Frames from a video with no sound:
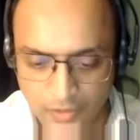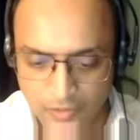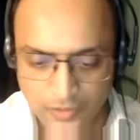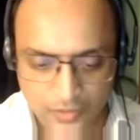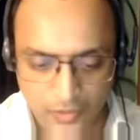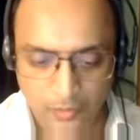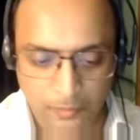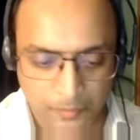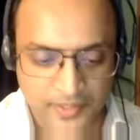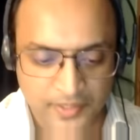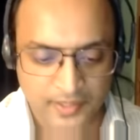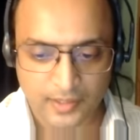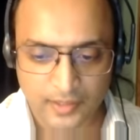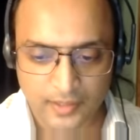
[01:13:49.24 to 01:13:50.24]
so
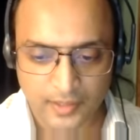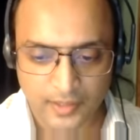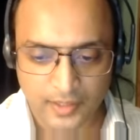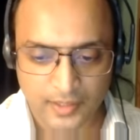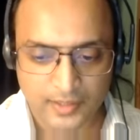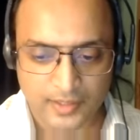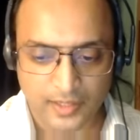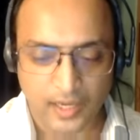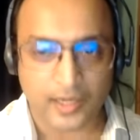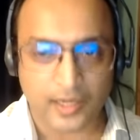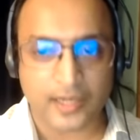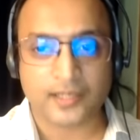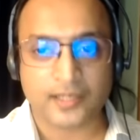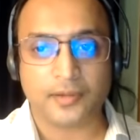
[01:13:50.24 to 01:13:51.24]
basically it's an
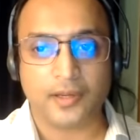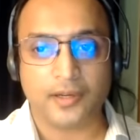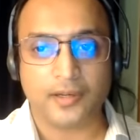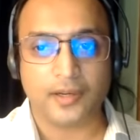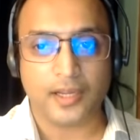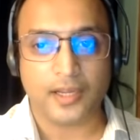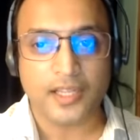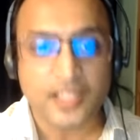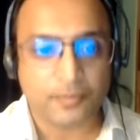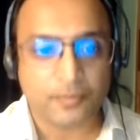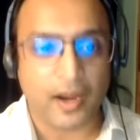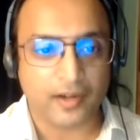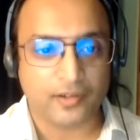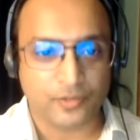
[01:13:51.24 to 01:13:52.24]
ICSID
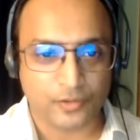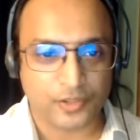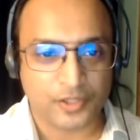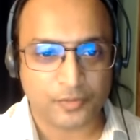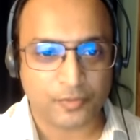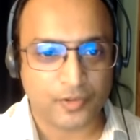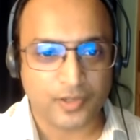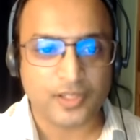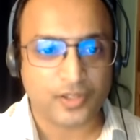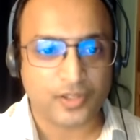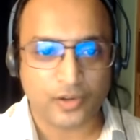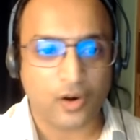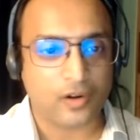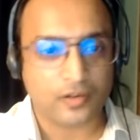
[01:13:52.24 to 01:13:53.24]
inspired jurisprudence,
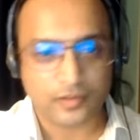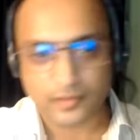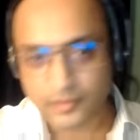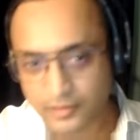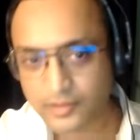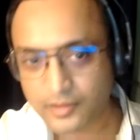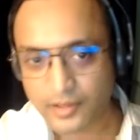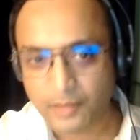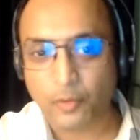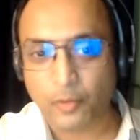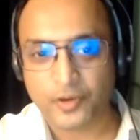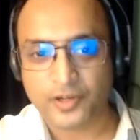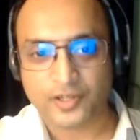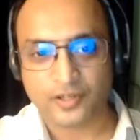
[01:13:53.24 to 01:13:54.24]
not
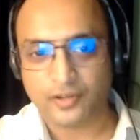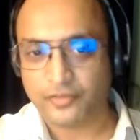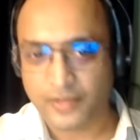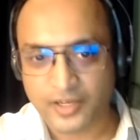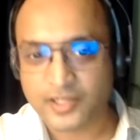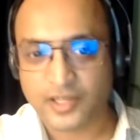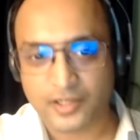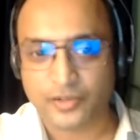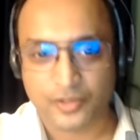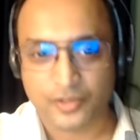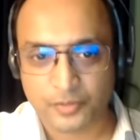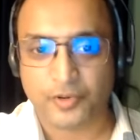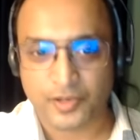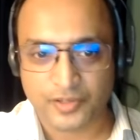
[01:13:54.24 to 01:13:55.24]
importation of ICSID
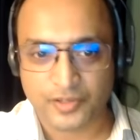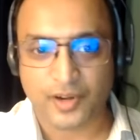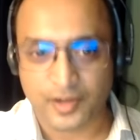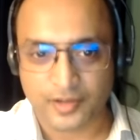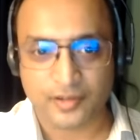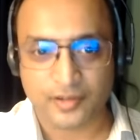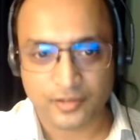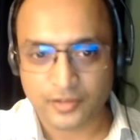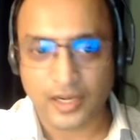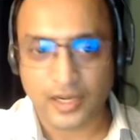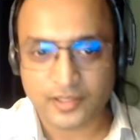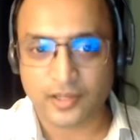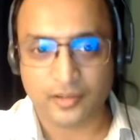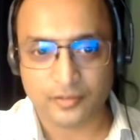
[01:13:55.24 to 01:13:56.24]
jurisprudence, right? So
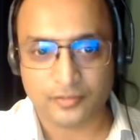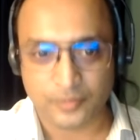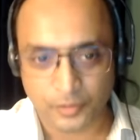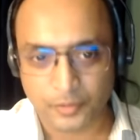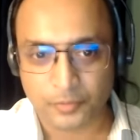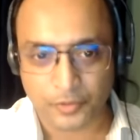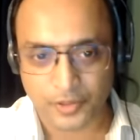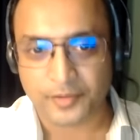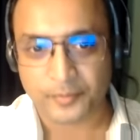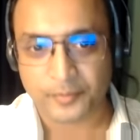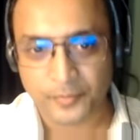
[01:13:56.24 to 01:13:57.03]
that's how you'll put it.